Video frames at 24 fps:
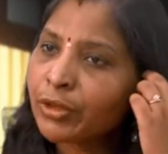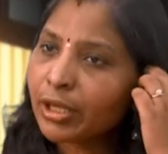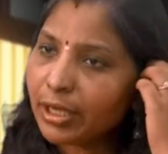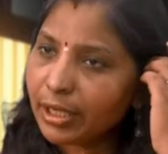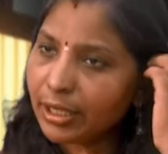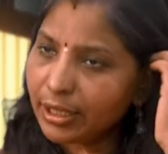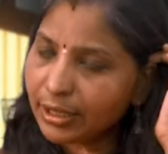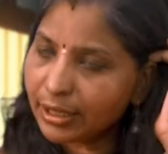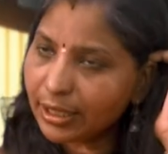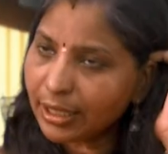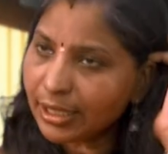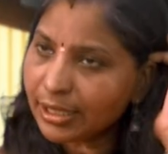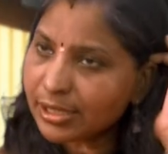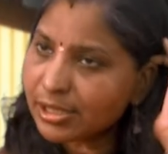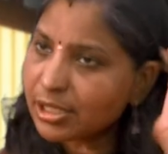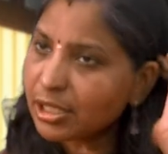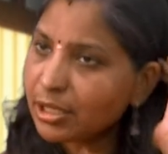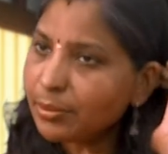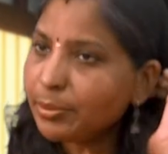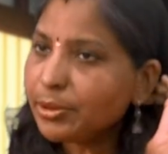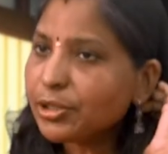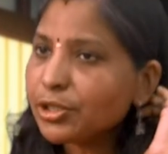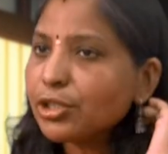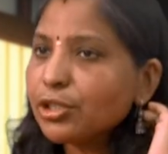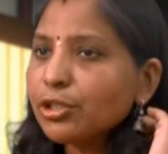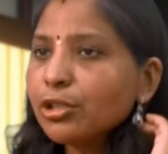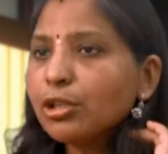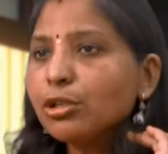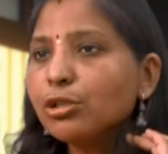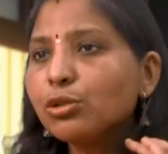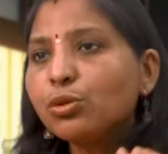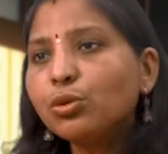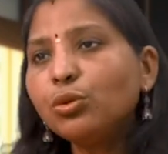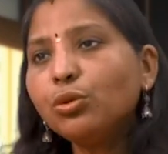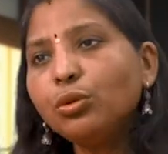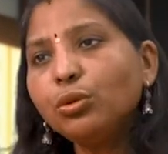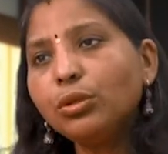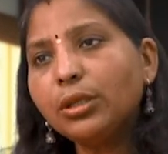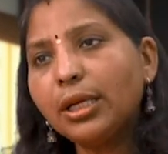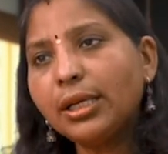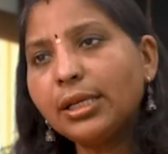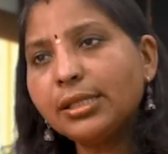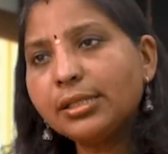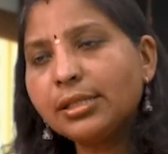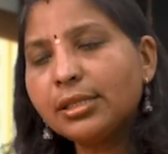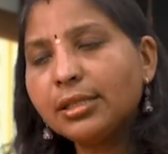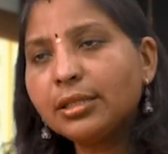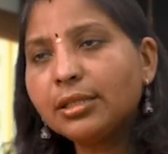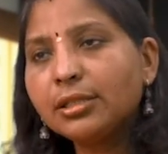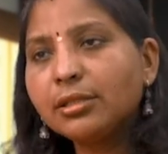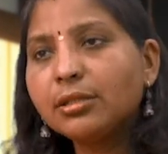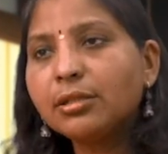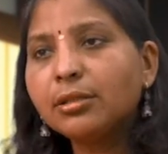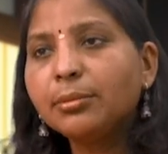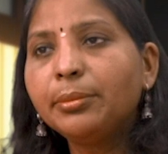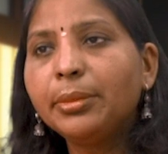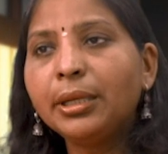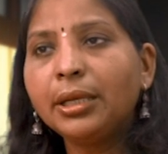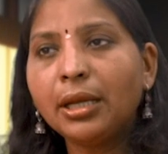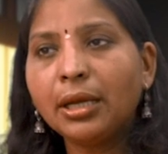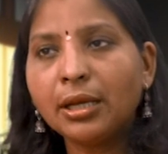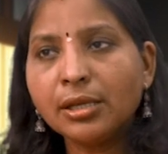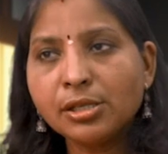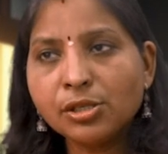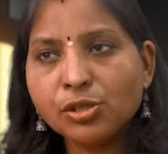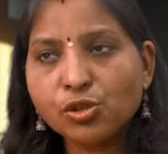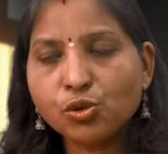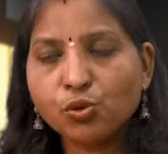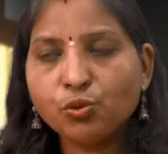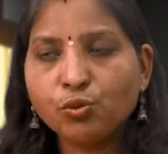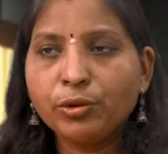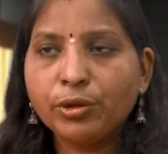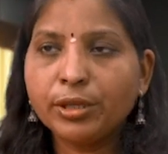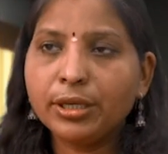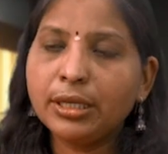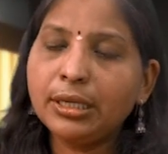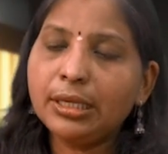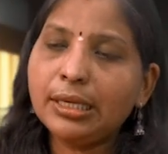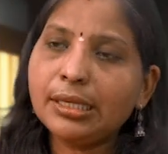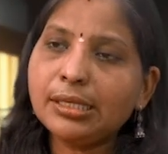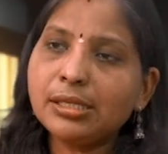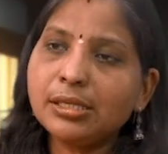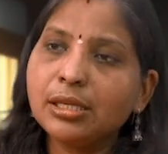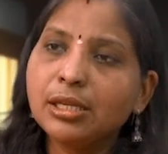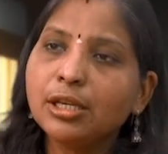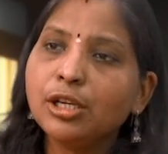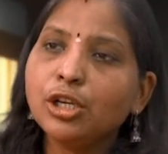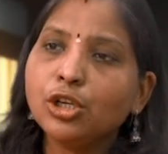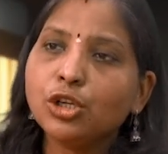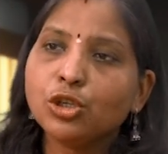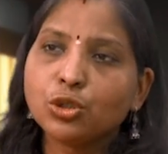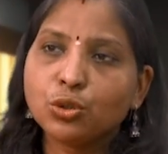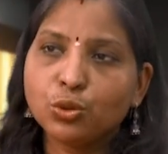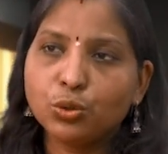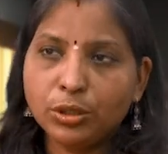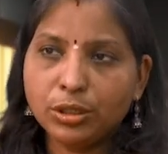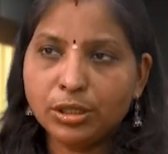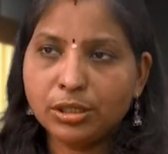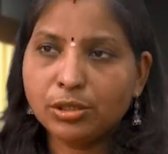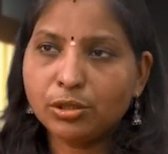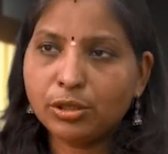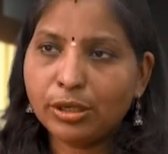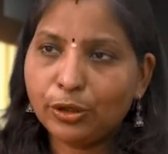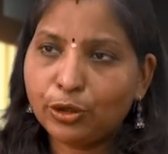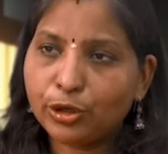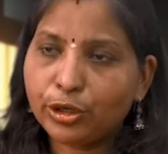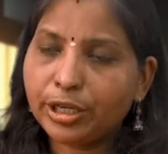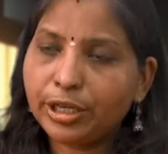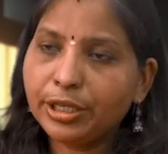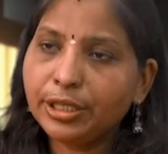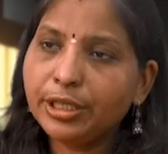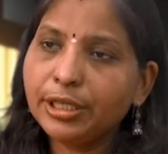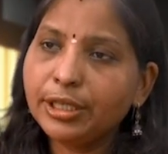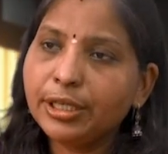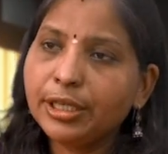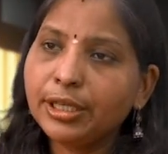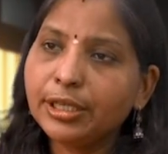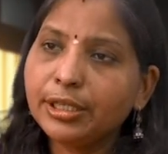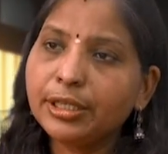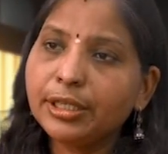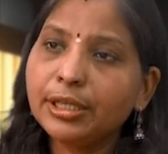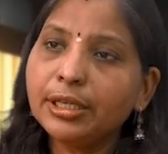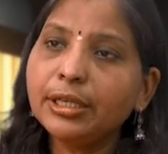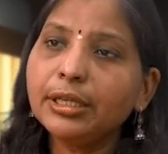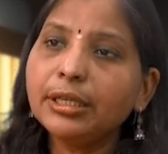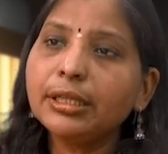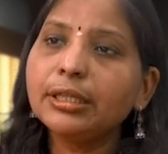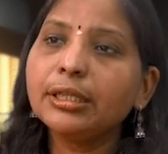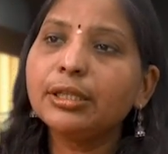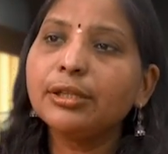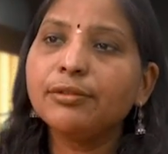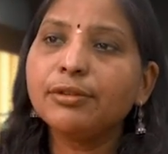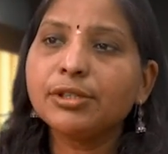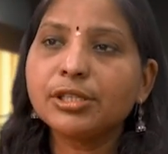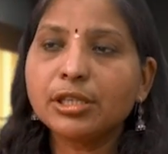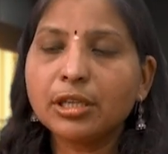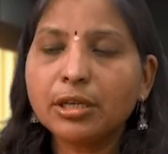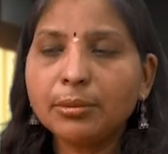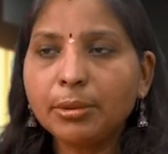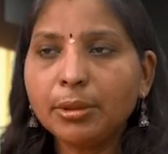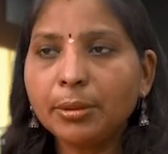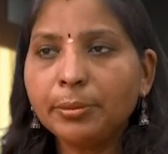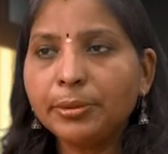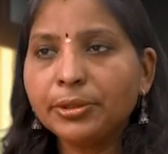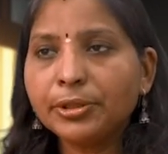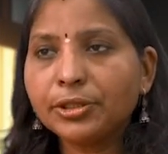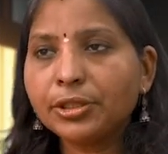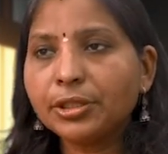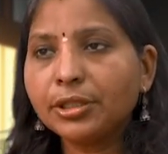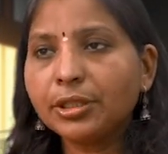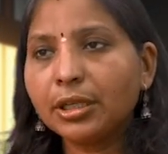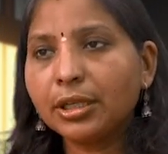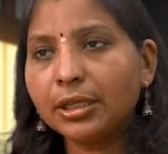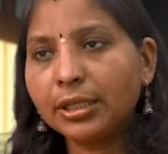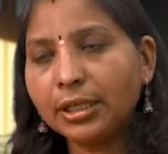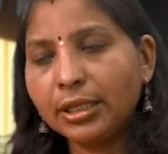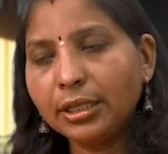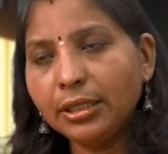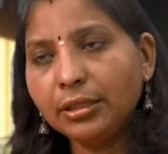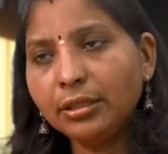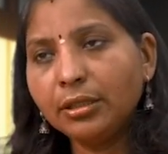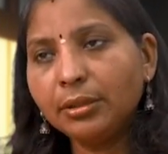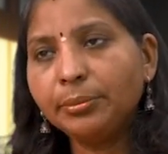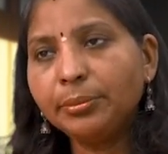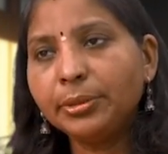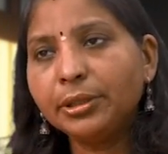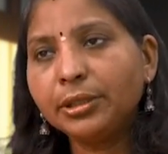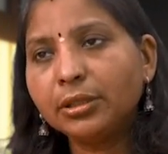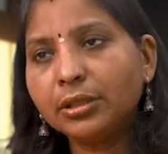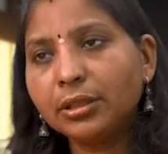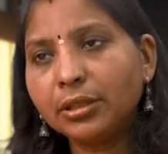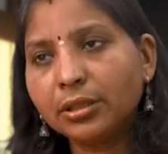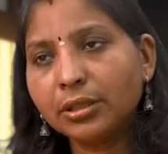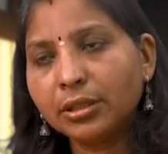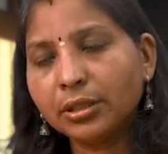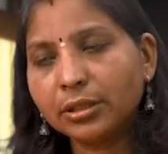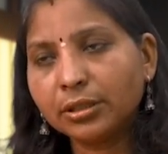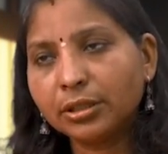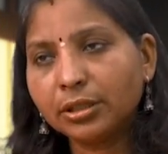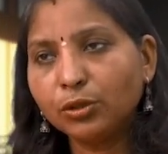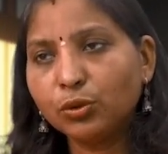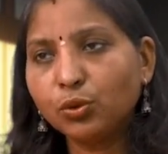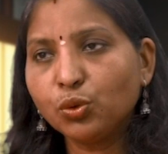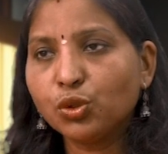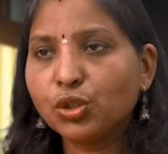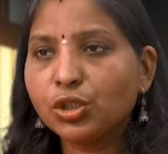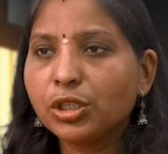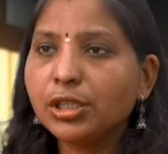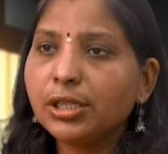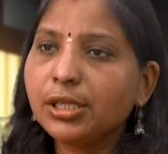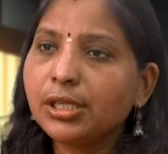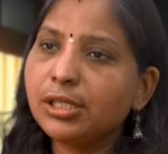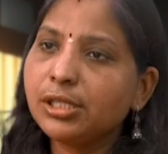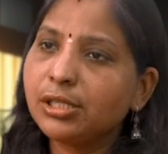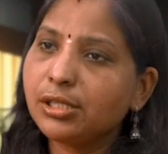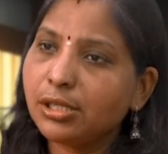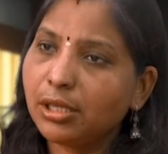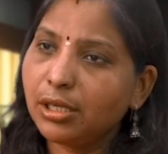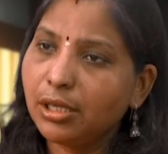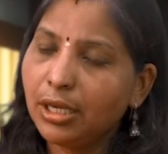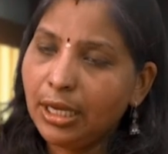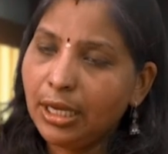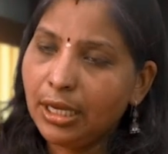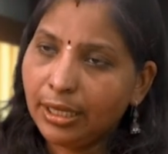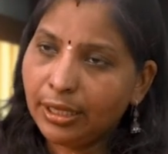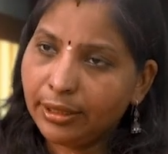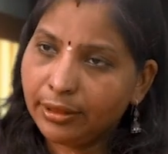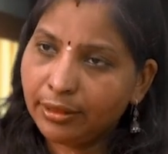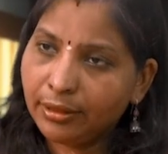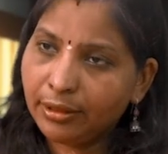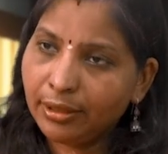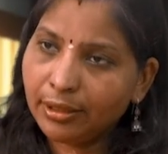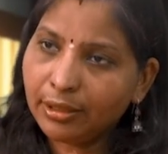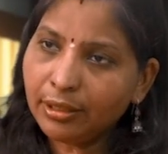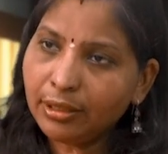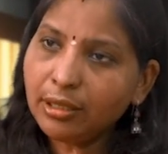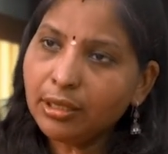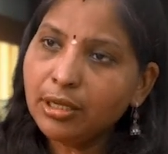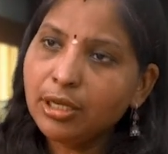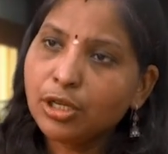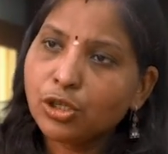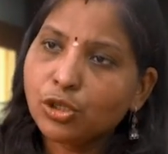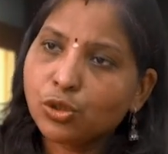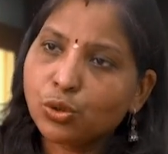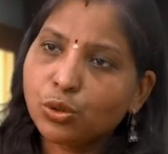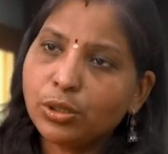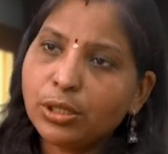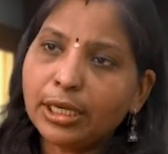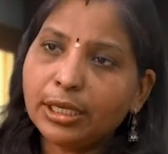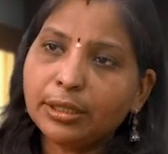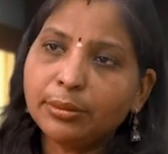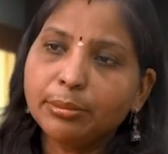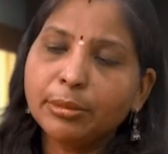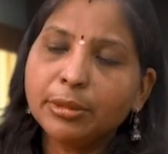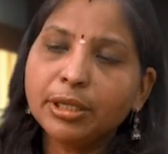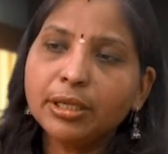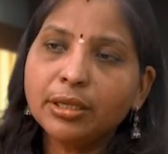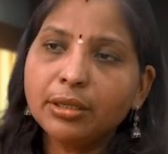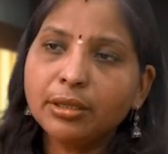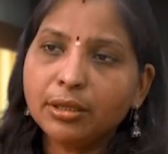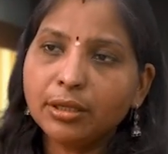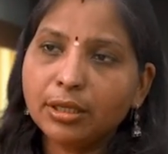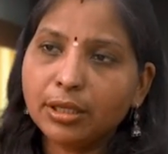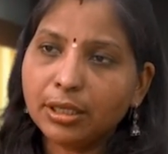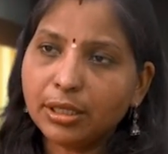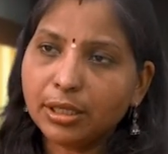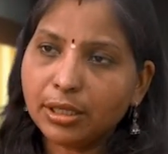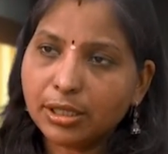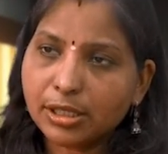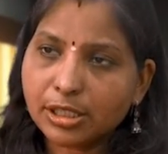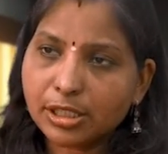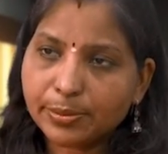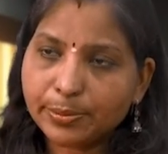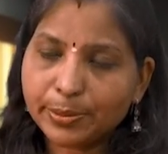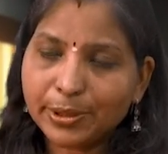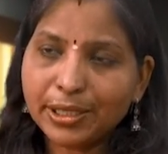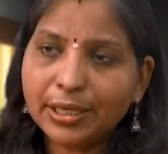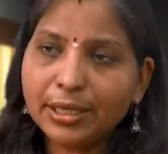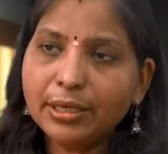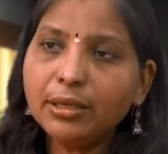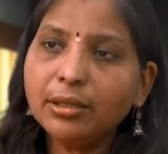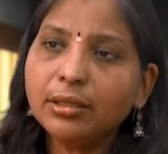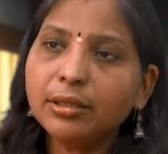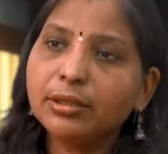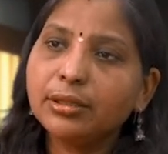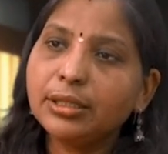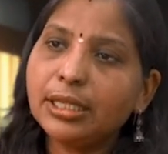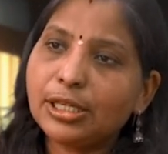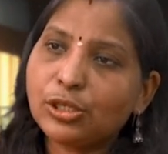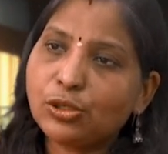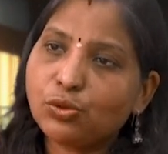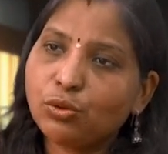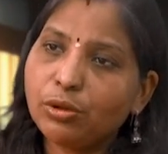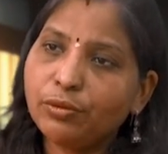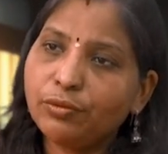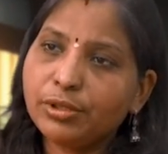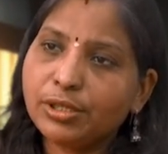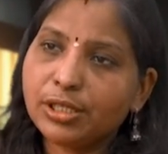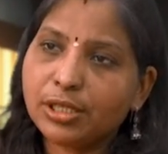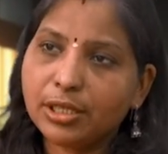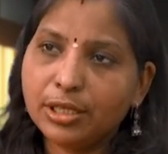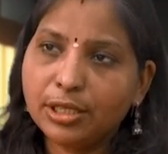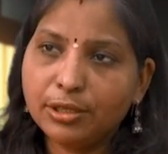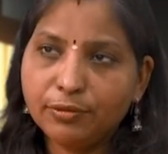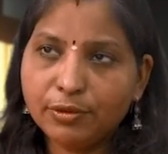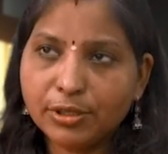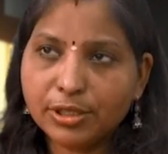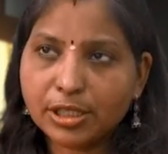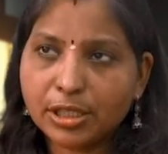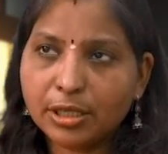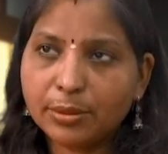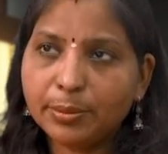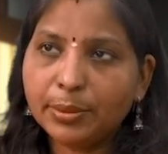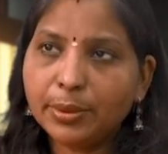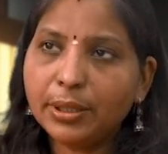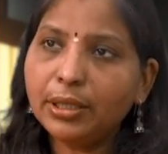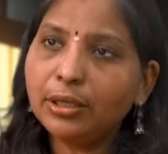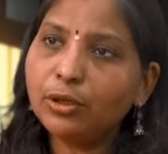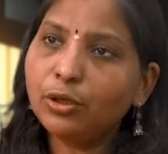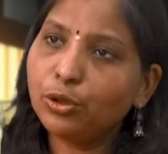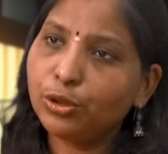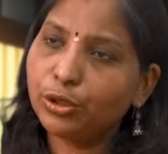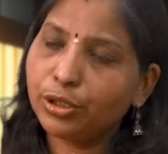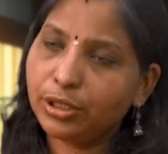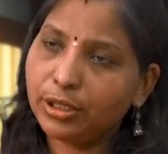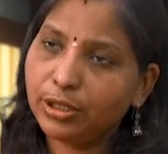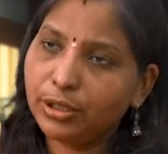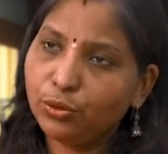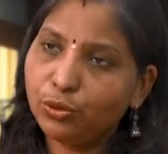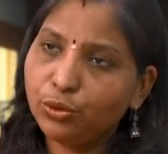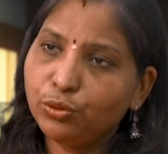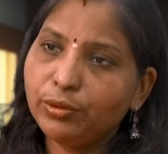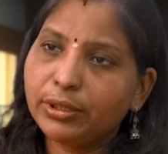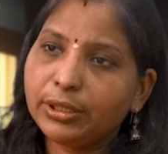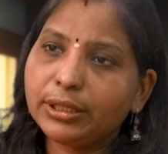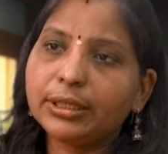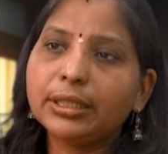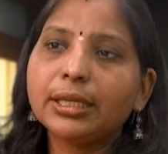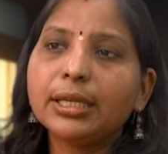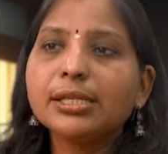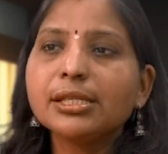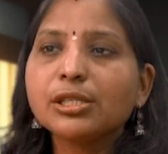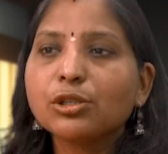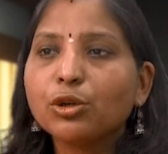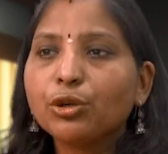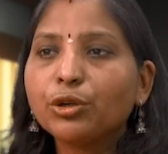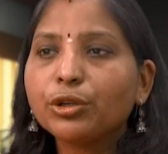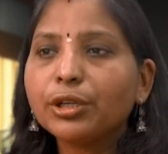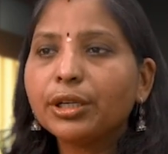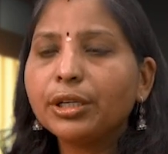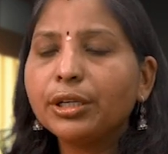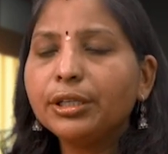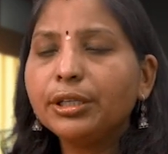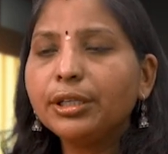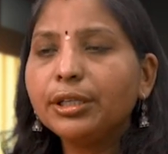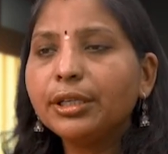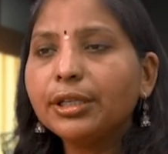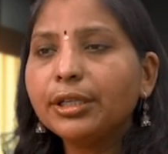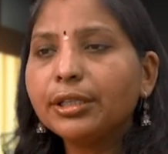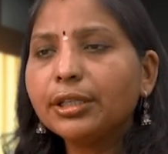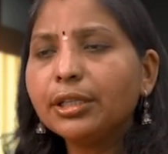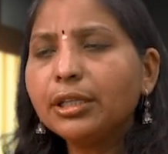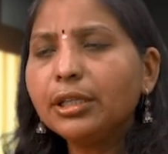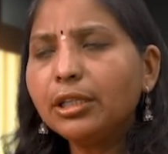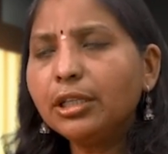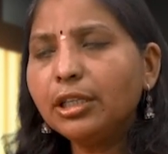In cancer patient also, as there is the bala is very less, so it is contraindicated. In the Visarpa patient, again the Pitta Rakta Dushti is there, so that may spread. That is why in Visarpa Udvartana is contraindicated.